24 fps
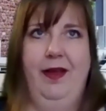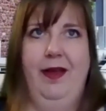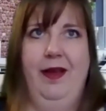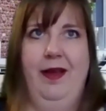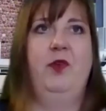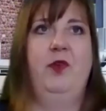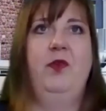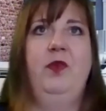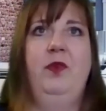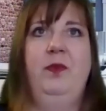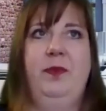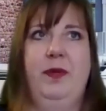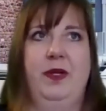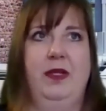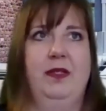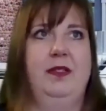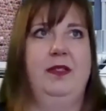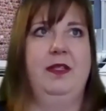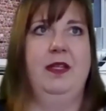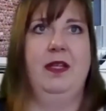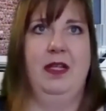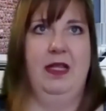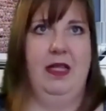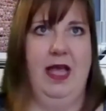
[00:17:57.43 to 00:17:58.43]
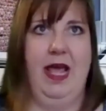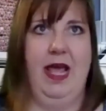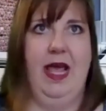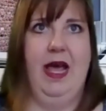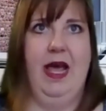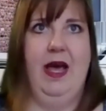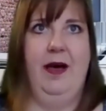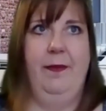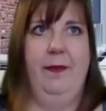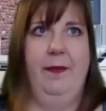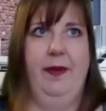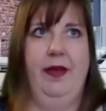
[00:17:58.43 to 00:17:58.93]
Food built in the
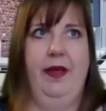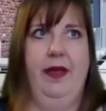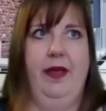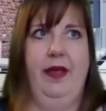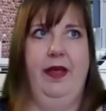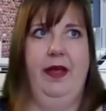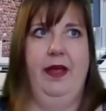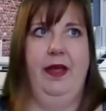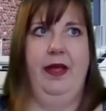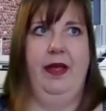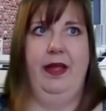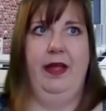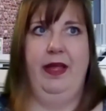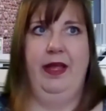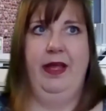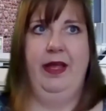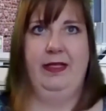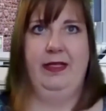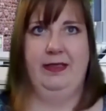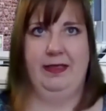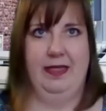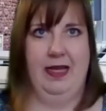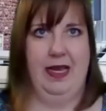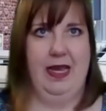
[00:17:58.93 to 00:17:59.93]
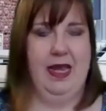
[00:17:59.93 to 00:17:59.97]
lab is